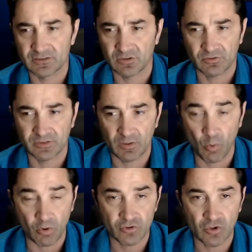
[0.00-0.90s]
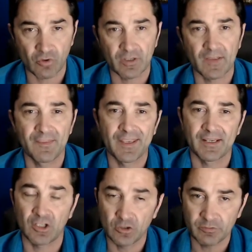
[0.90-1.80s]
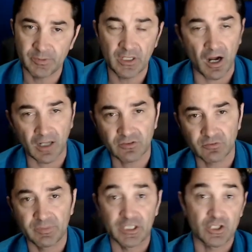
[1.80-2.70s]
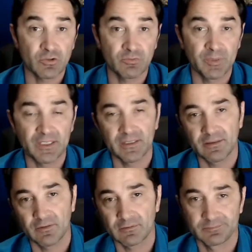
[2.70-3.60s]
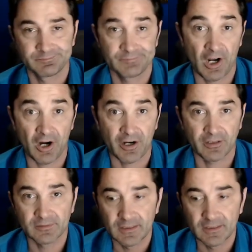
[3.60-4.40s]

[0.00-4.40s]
or to the war zone they could be, ought to be, should be, are.